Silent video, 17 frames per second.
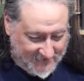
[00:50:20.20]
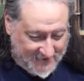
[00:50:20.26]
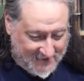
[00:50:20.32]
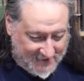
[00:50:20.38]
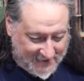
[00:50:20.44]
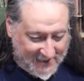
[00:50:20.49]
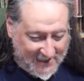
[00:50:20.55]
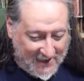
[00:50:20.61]

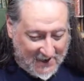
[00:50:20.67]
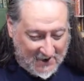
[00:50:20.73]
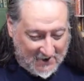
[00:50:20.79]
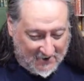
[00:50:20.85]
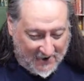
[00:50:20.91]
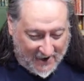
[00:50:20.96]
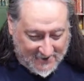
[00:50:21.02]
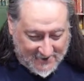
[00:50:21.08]

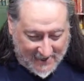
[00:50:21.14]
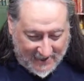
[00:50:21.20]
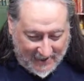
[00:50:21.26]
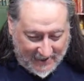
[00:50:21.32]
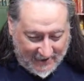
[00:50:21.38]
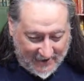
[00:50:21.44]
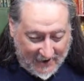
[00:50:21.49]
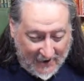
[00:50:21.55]
You're not
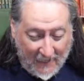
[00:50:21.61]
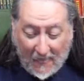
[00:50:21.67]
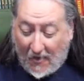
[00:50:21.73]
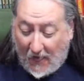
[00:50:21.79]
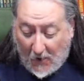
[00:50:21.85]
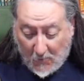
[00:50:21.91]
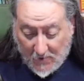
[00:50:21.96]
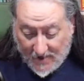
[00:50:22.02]
taking it.
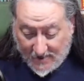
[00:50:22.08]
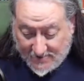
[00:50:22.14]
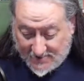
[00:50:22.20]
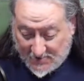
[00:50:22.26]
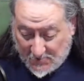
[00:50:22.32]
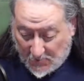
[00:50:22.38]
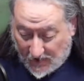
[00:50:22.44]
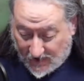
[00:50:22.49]
Oh, yes,
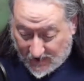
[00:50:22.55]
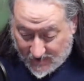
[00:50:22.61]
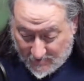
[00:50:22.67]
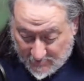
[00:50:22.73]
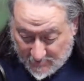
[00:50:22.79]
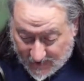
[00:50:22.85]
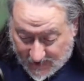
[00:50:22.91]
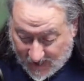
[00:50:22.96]
you are.
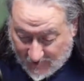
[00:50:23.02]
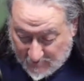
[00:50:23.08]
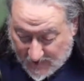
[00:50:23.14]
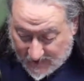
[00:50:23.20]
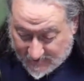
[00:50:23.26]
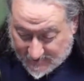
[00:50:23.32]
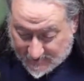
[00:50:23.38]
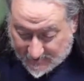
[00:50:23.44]
I'm the game
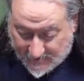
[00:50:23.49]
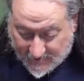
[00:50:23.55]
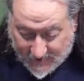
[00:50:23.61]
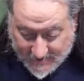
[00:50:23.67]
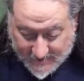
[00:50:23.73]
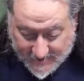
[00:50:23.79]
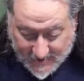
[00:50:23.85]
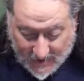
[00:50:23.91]
master, and I
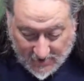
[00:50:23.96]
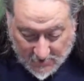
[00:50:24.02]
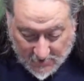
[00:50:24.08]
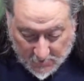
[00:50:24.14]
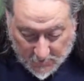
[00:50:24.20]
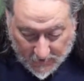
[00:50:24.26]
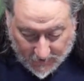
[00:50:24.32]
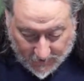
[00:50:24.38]
say
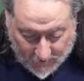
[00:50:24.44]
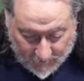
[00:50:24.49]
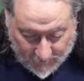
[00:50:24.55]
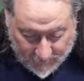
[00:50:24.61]
you will.